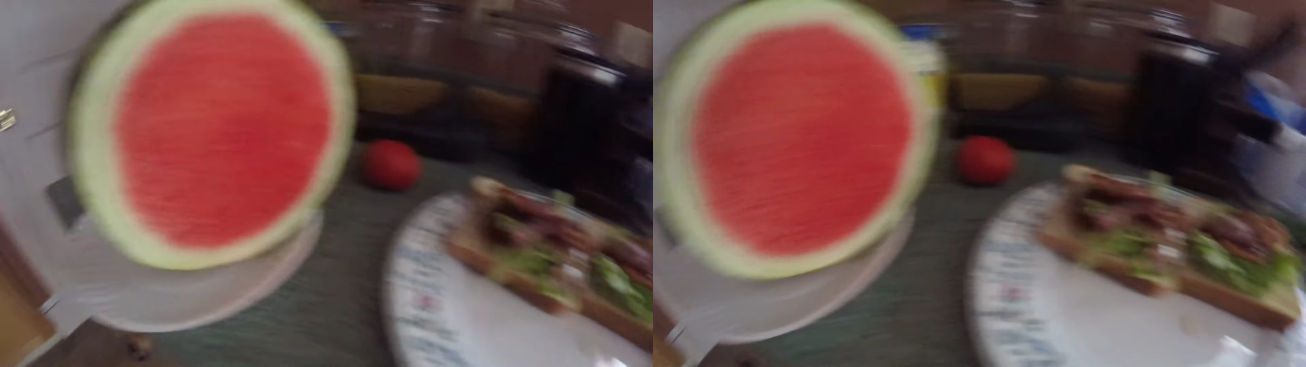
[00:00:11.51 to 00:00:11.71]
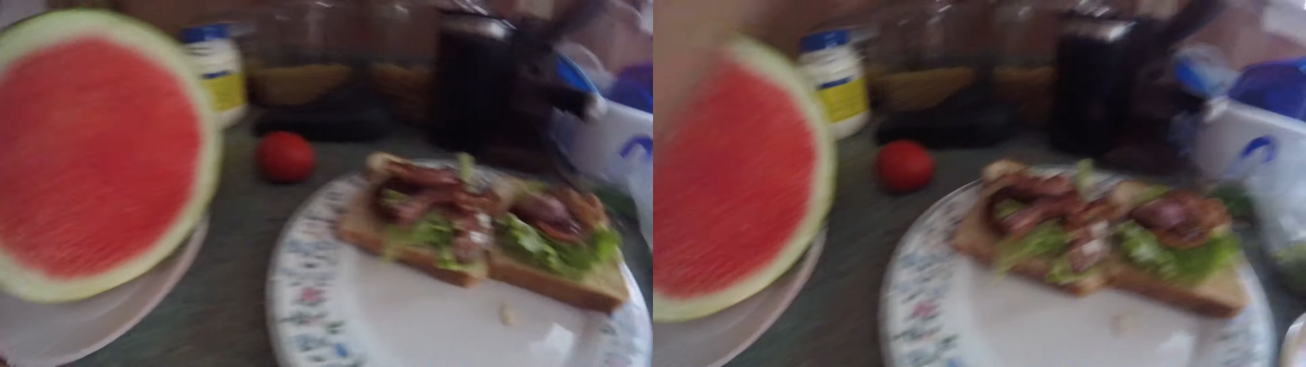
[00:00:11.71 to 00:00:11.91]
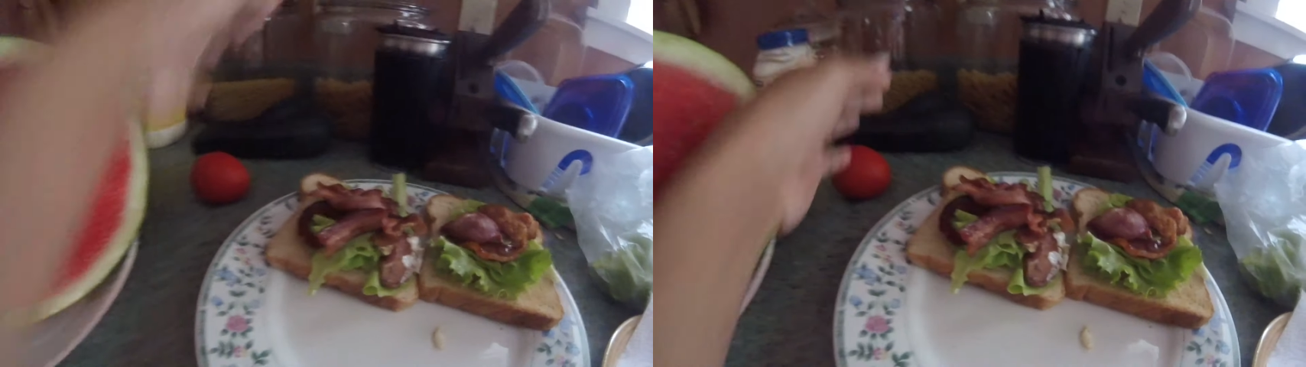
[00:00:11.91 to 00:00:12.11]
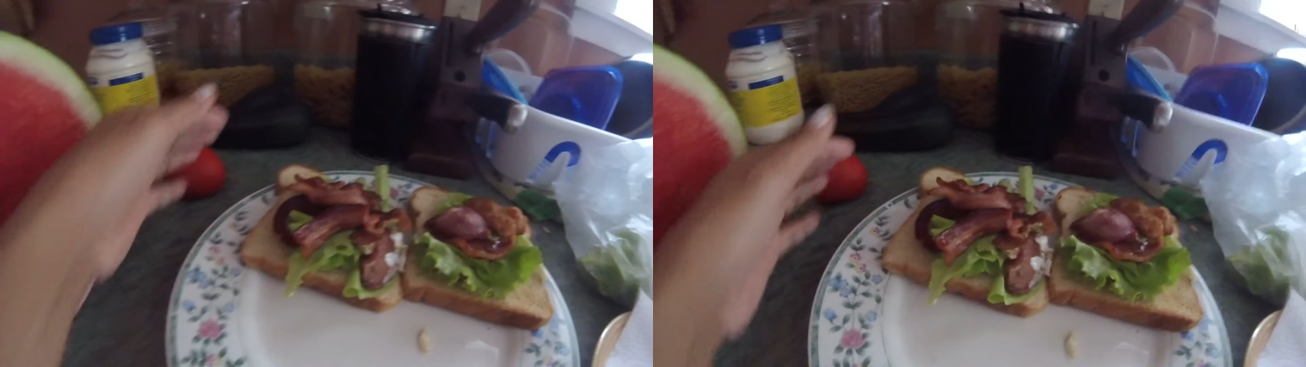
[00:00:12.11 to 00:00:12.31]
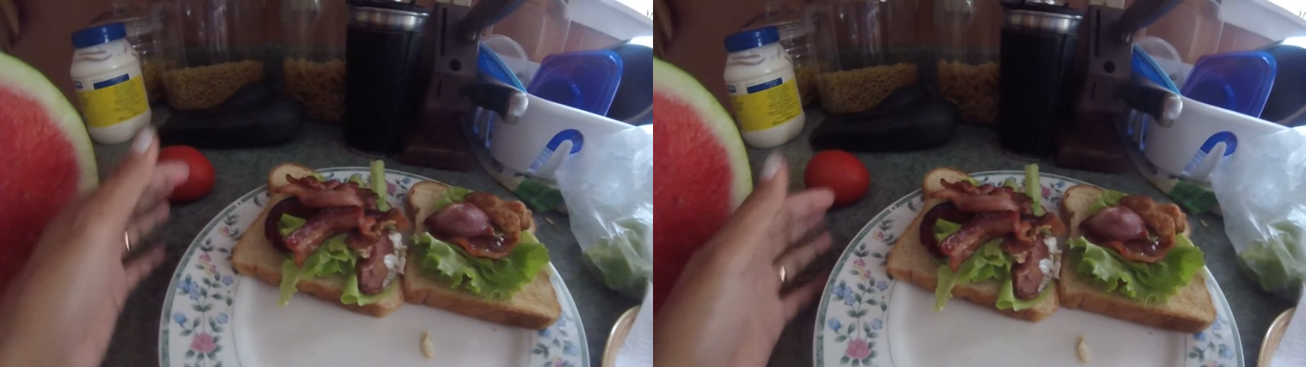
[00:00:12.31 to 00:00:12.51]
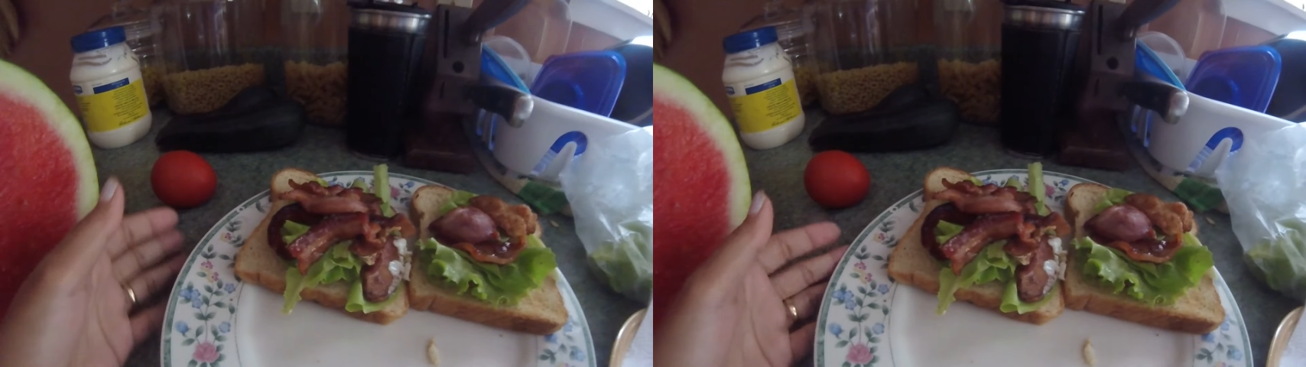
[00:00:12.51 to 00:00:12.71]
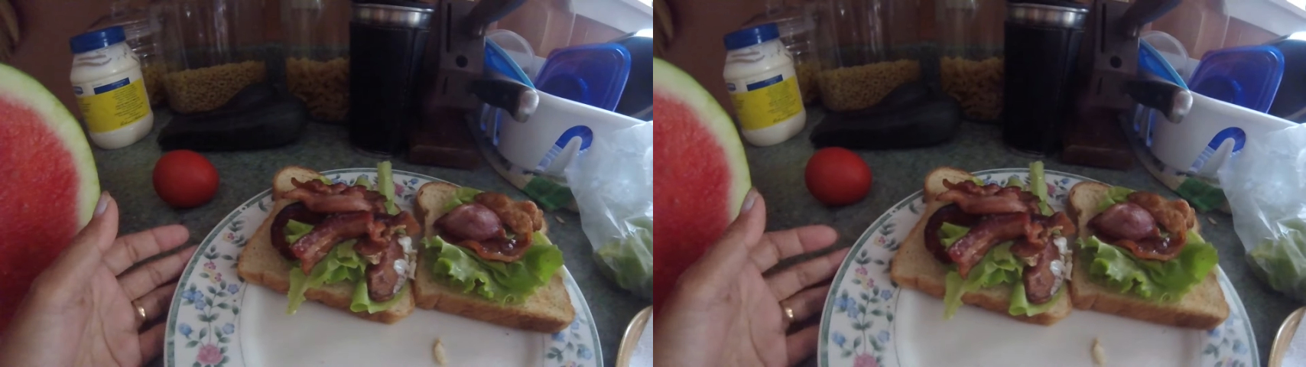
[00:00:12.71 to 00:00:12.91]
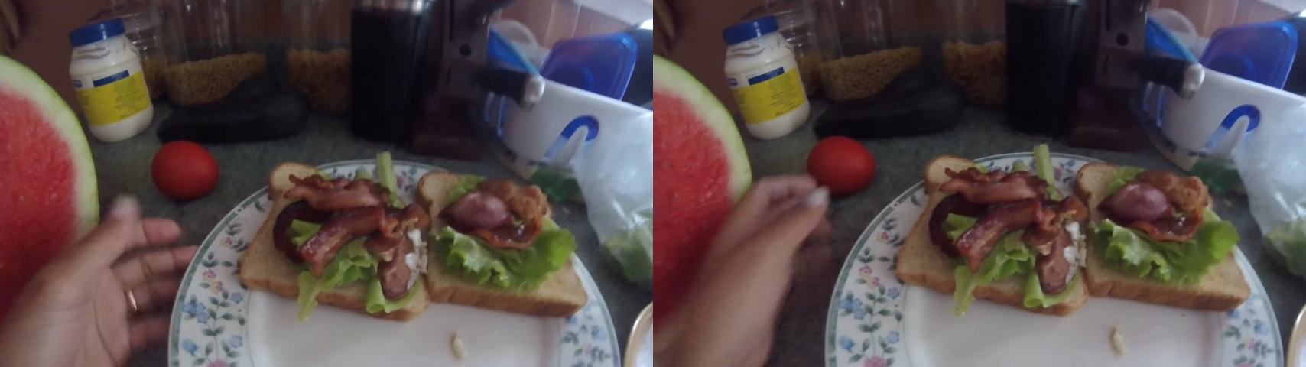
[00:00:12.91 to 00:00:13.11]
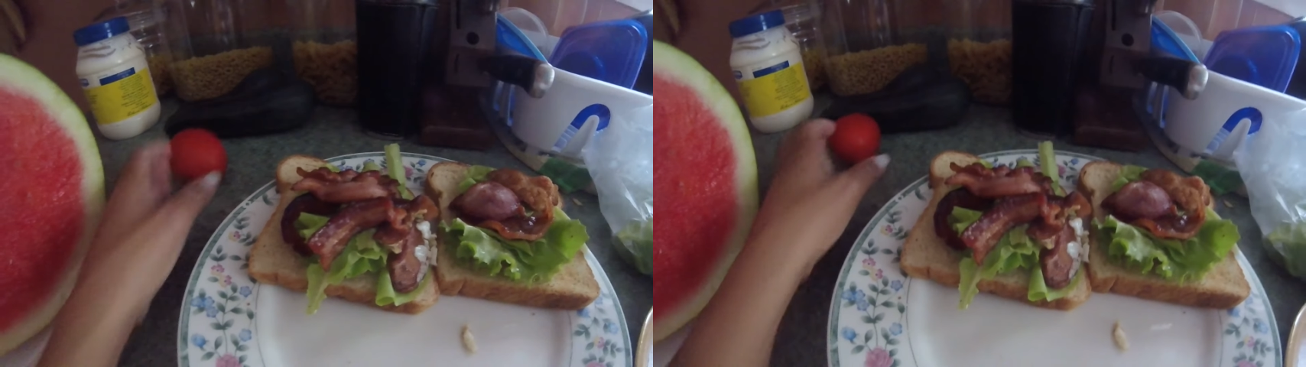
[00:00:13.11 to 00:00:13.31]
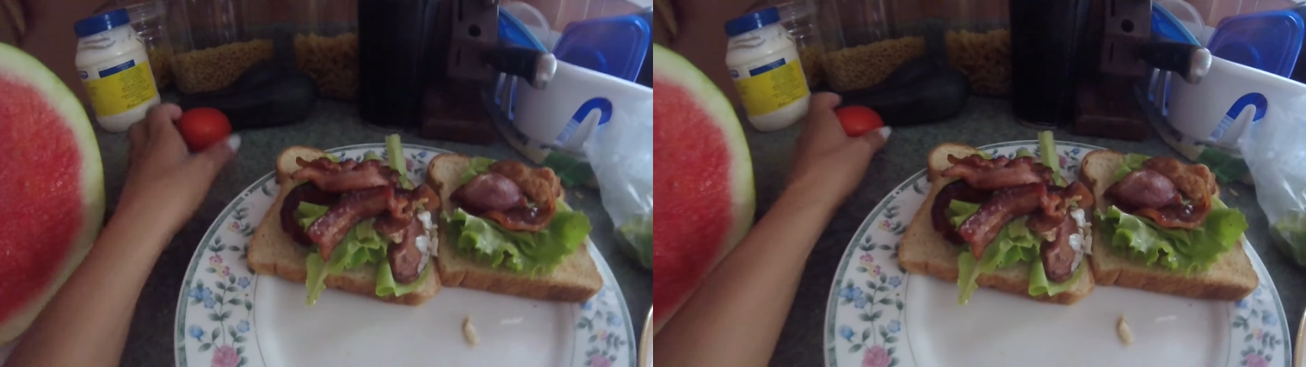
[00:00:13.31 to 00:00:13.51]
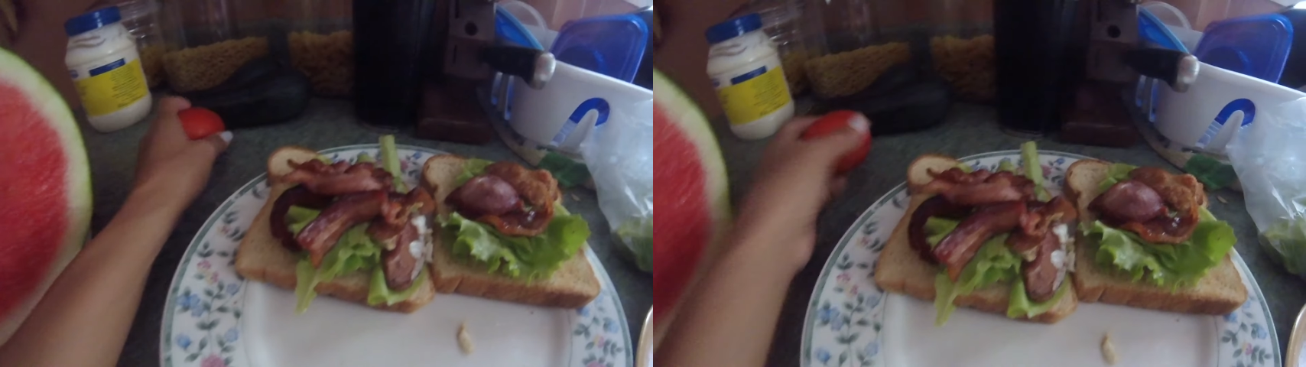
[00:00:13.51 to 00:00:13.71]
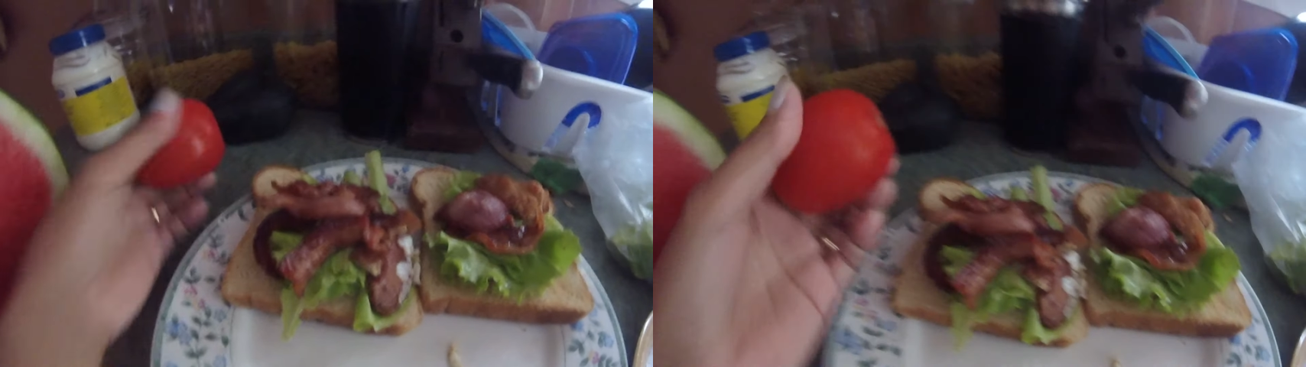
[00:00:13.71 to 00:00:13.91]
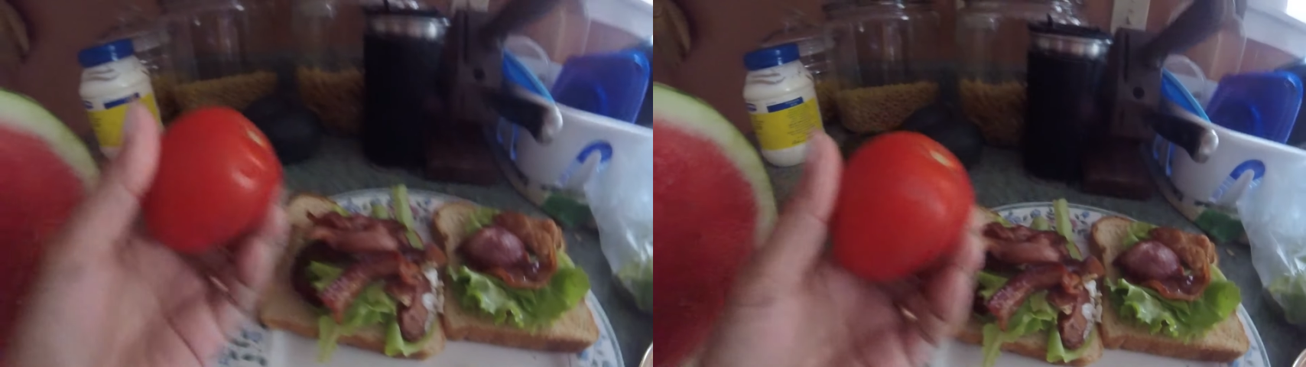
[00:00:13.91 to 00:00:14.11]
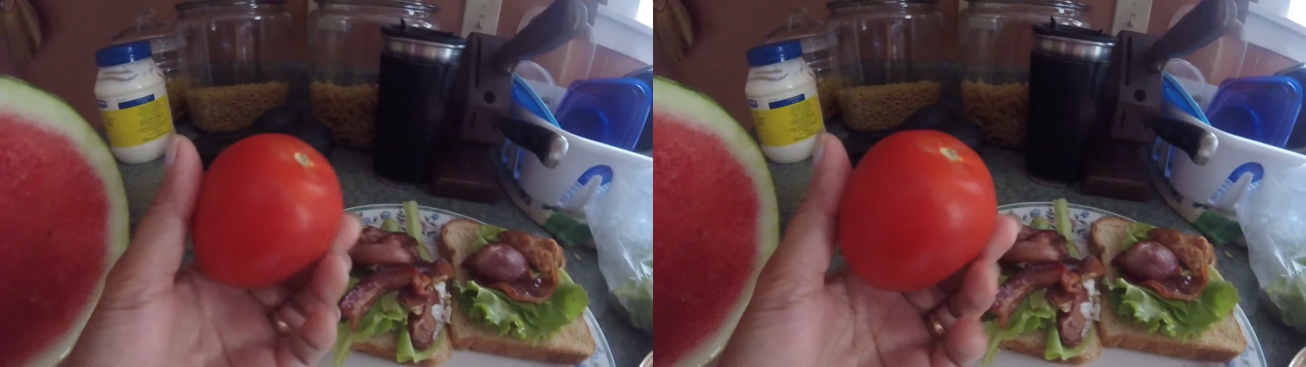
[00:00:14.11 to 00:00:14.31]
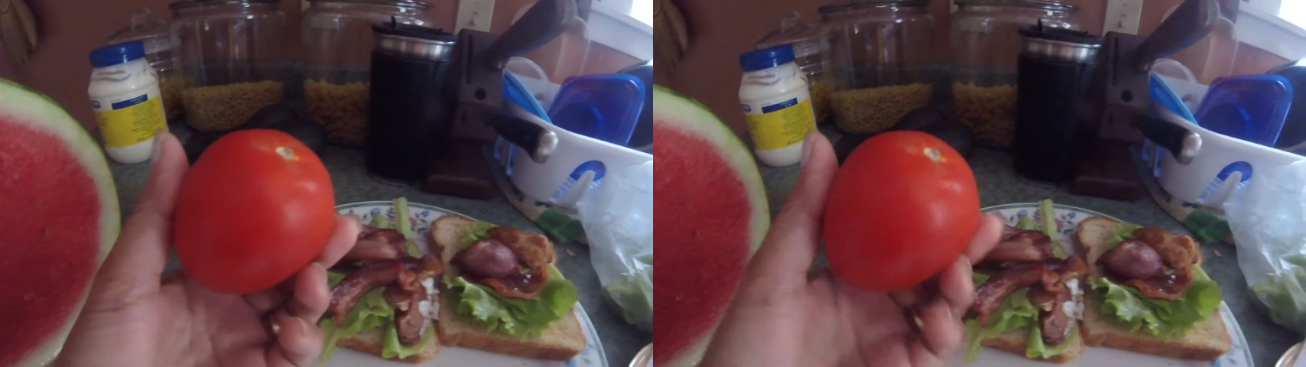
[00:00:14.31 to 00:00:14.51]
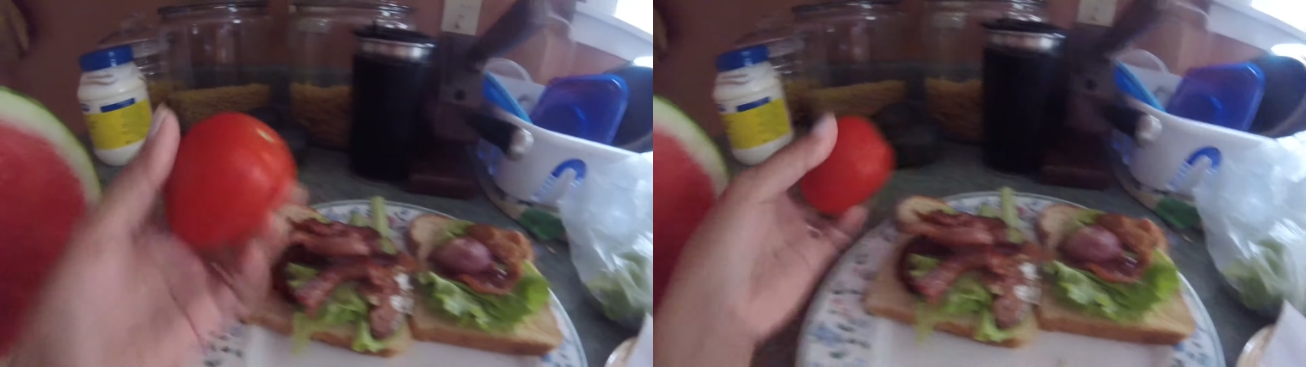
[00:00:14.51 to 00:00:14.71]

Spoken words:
Nobody's mouth can be seen.